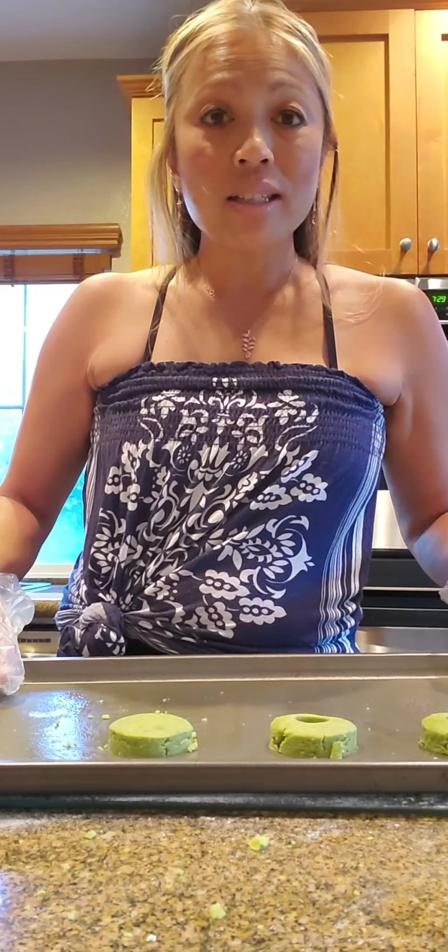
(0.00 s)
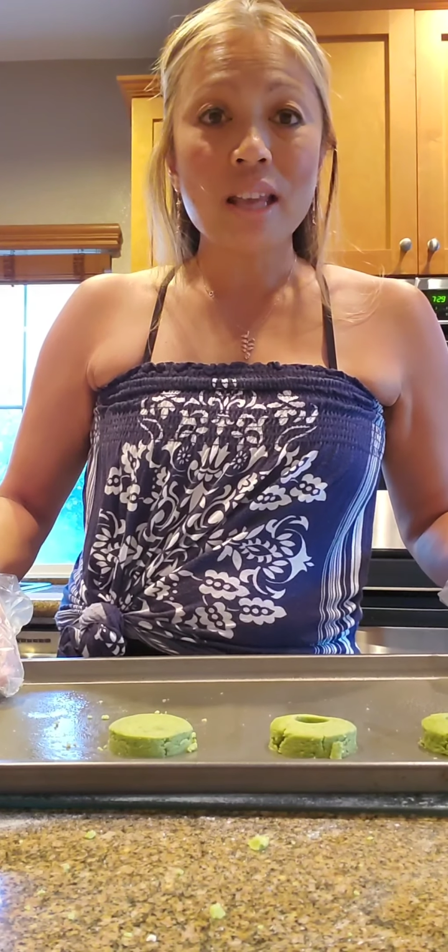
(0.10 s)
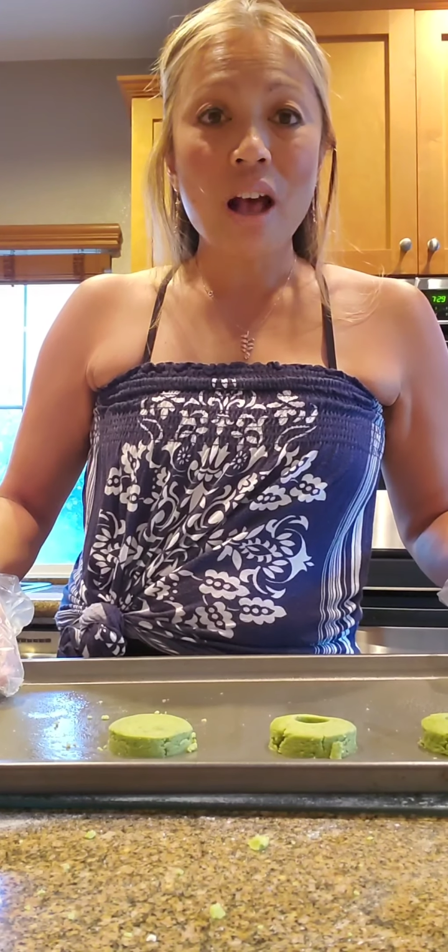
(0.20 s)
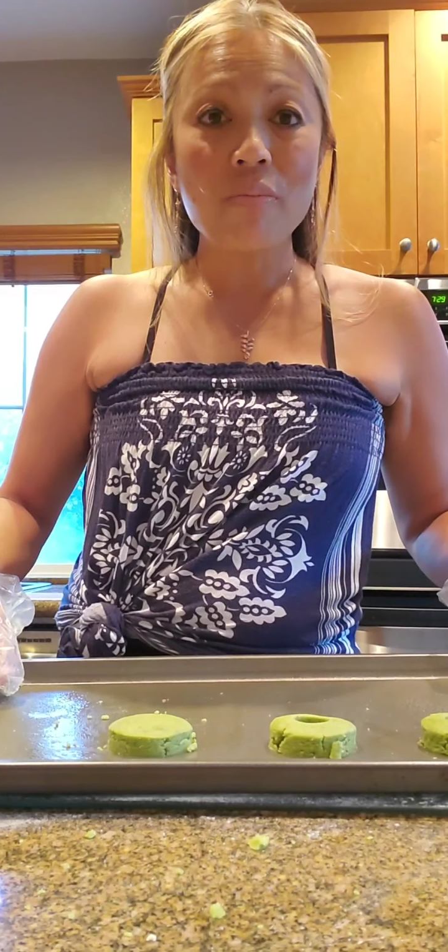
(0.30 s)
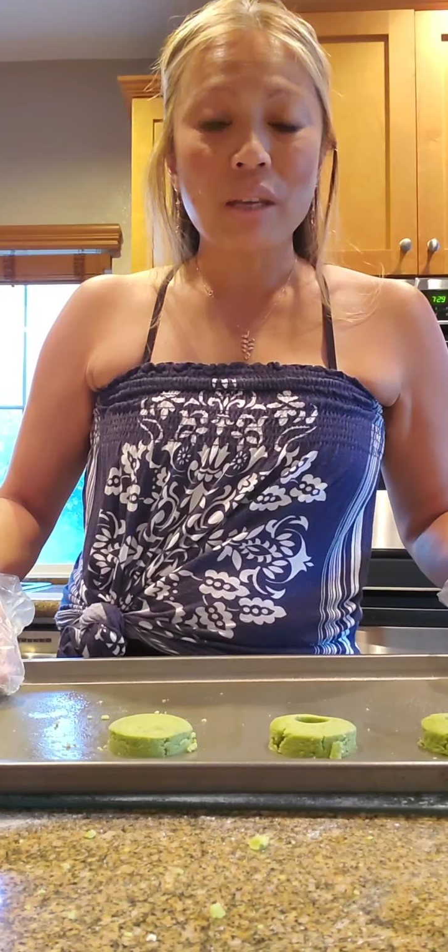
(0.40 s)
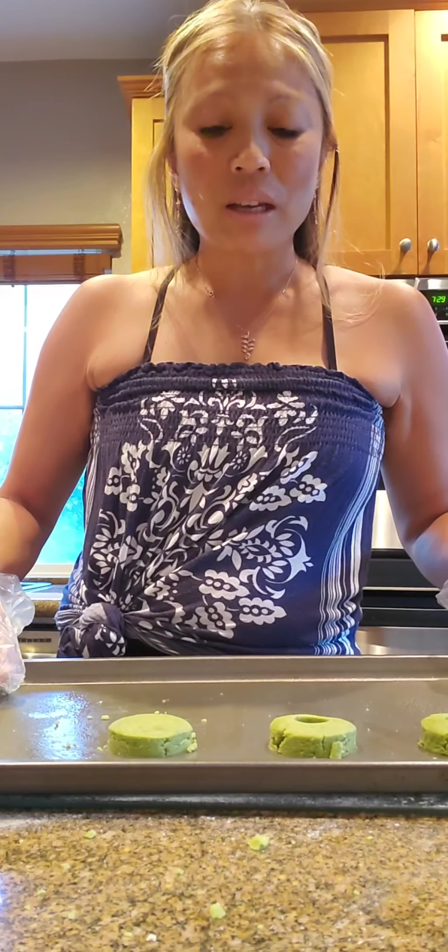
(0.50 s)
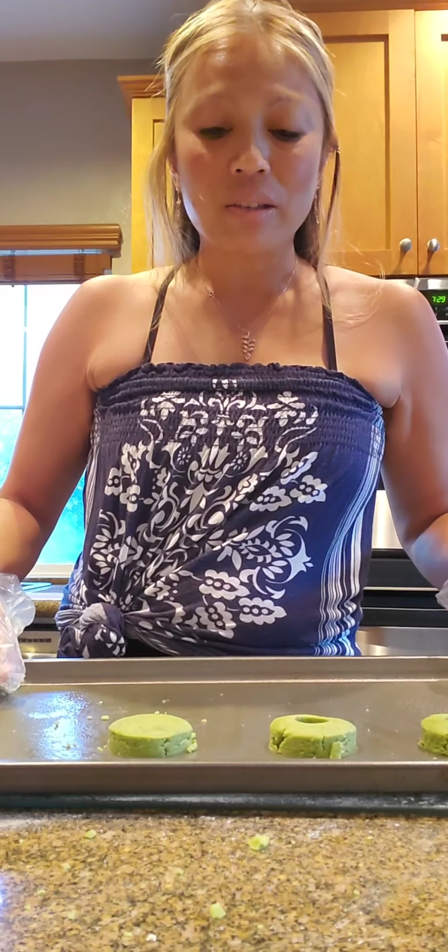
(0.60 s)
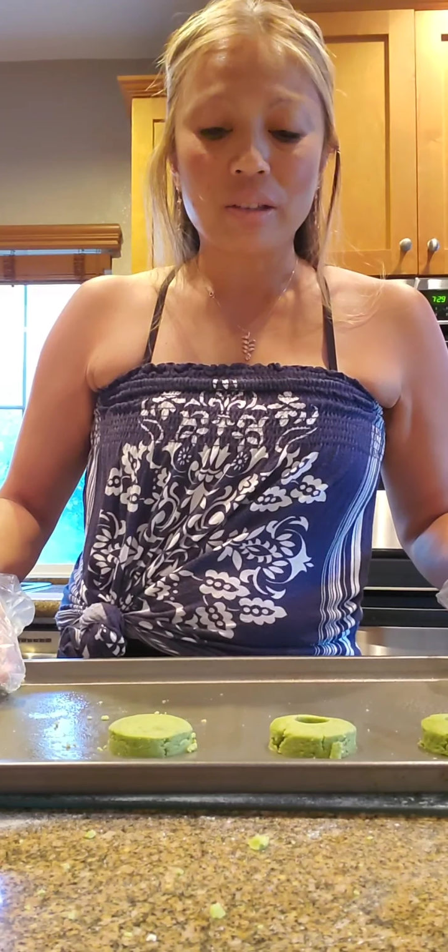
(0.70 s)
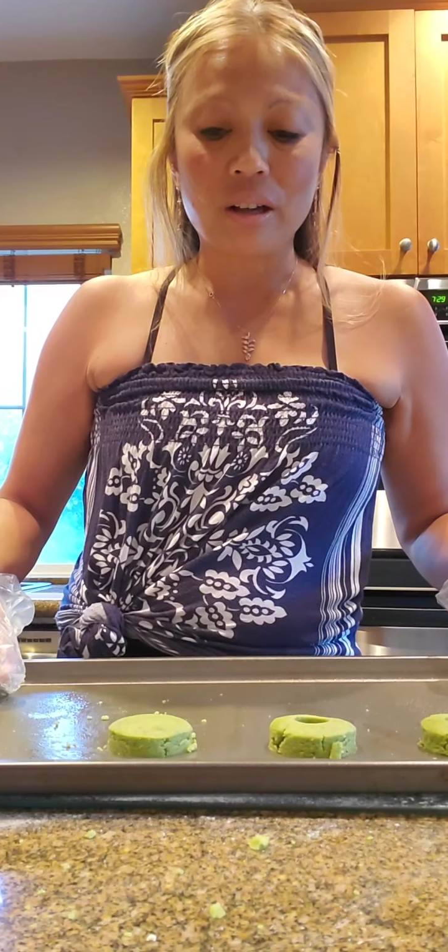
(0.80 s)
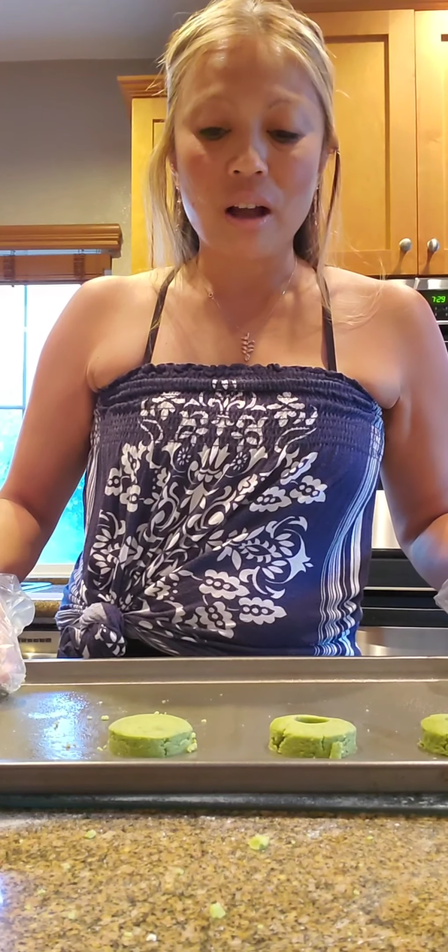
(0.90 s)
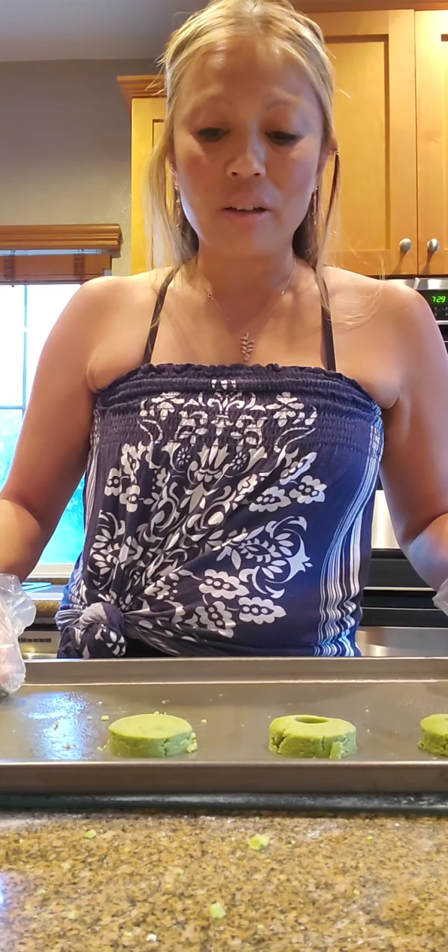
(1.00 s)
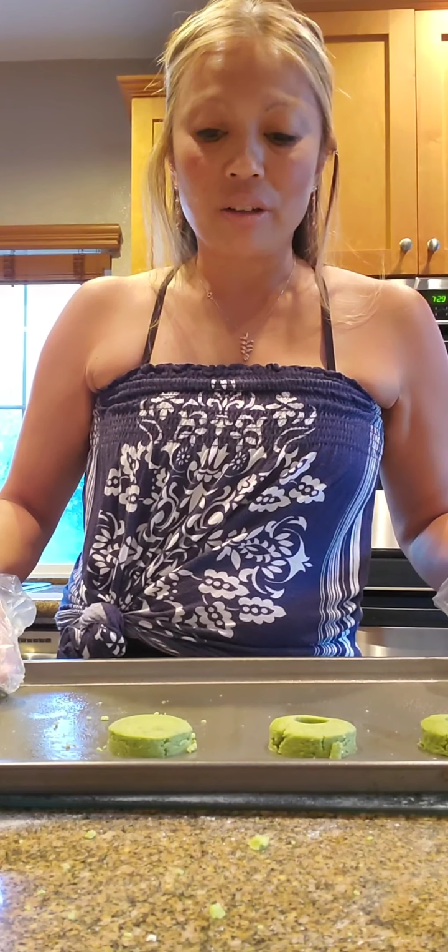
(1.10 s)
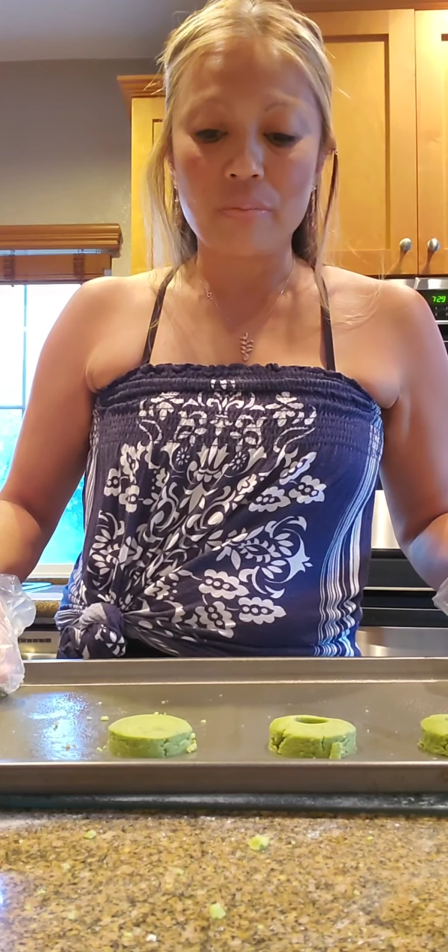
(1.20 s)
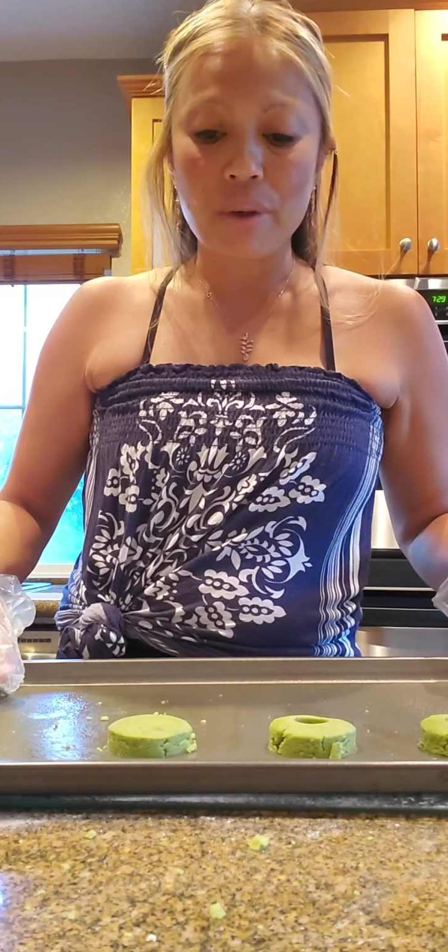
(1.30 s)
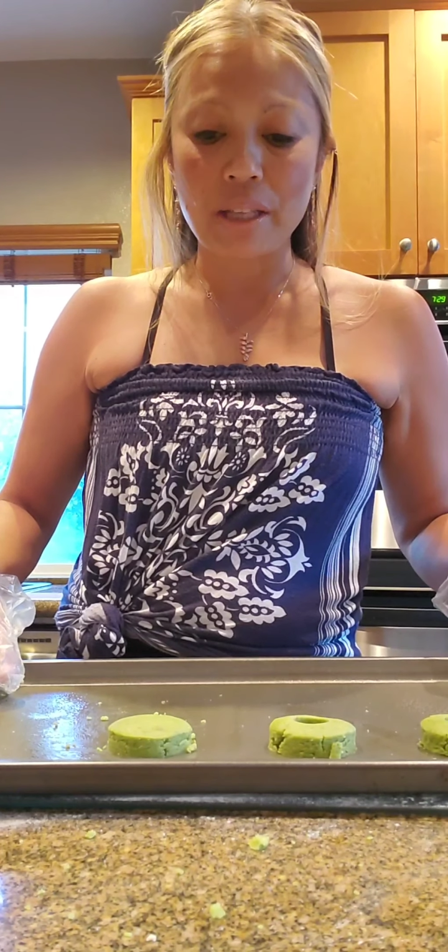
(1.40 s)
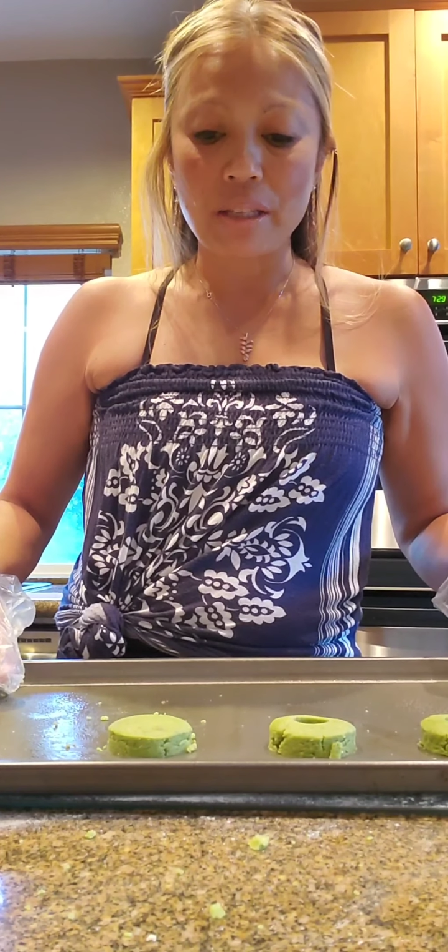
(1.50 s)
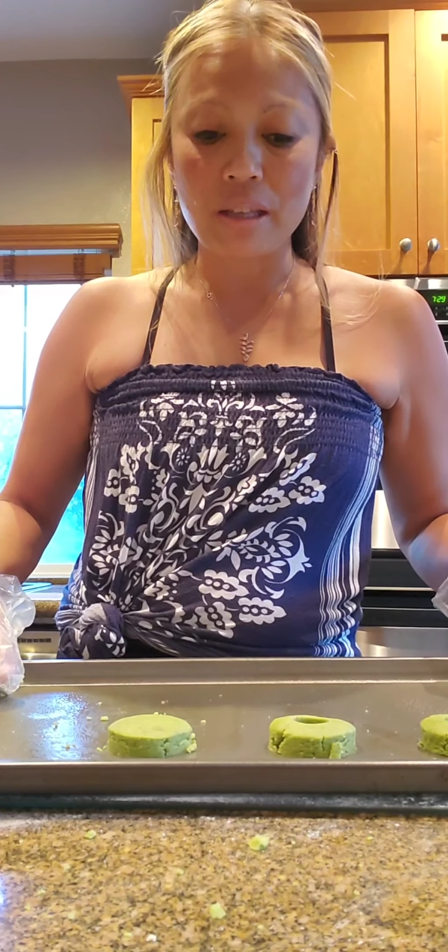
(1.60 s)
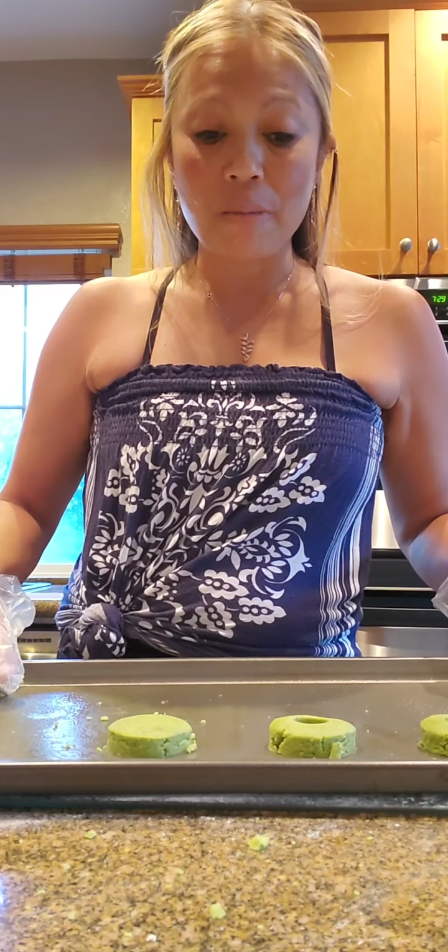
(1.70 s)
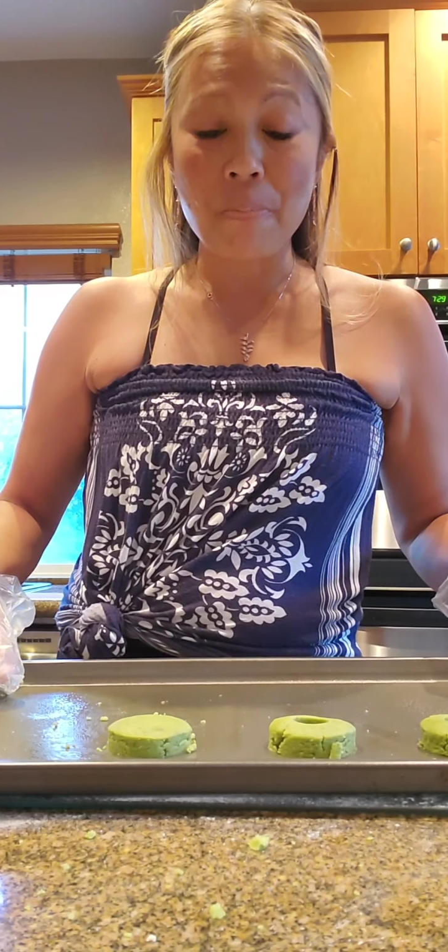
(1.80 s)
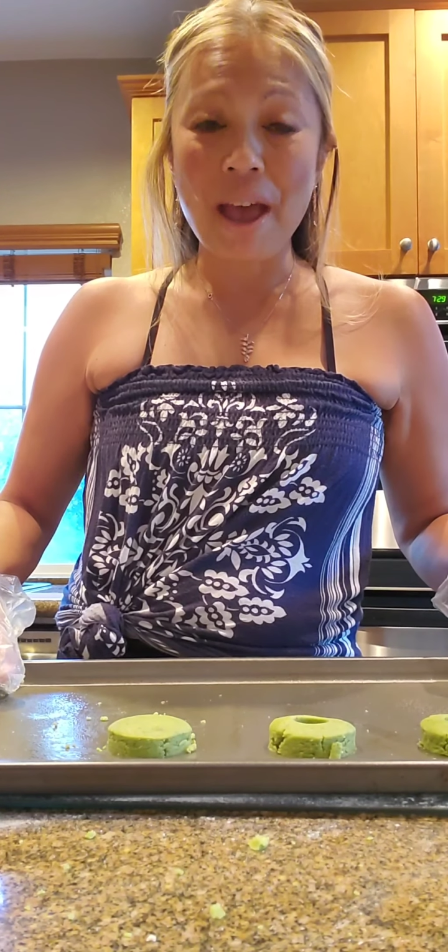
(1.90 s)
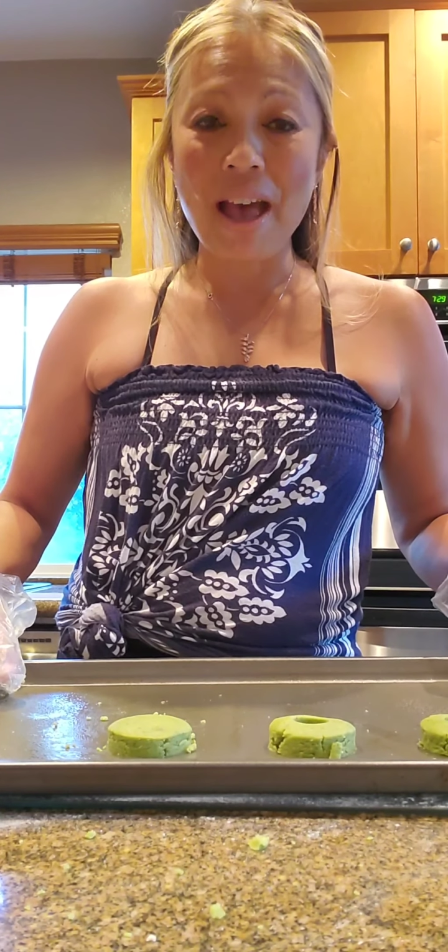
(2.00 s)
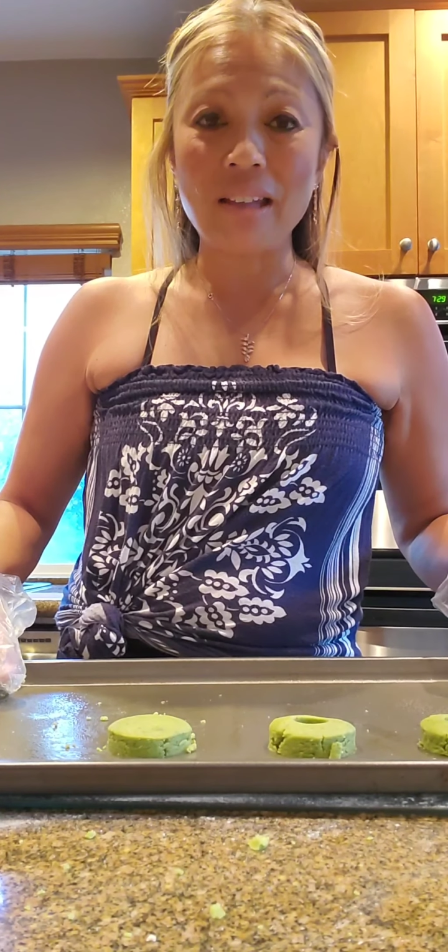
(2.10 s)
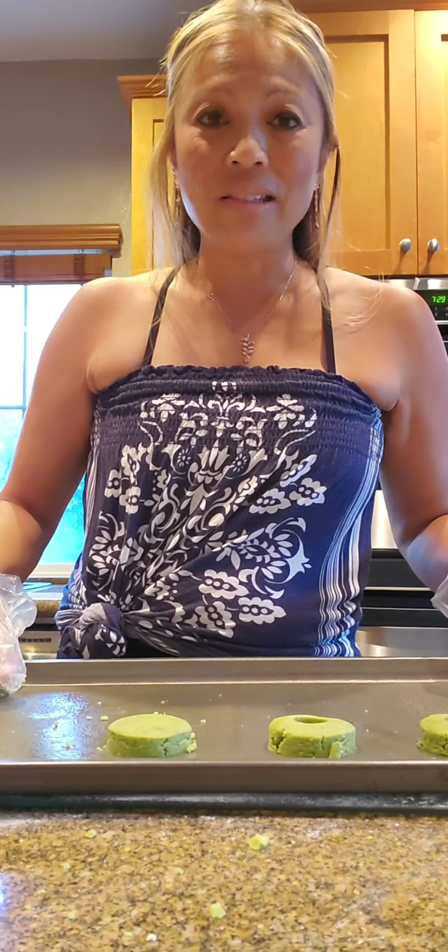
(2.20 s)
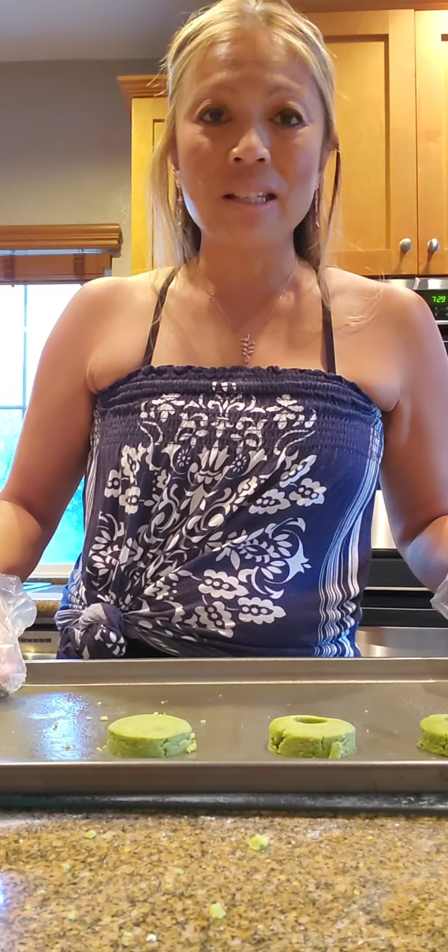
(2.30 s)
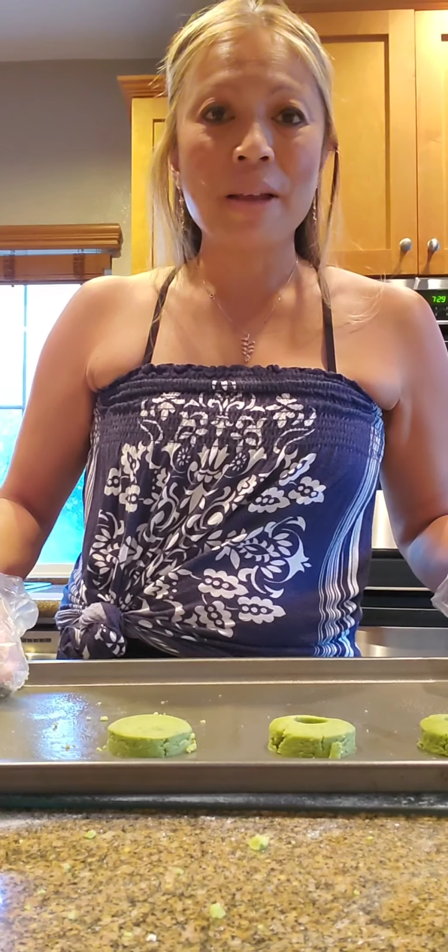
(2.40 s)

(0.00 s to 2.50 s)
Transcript: tell because they're colored, but in the past,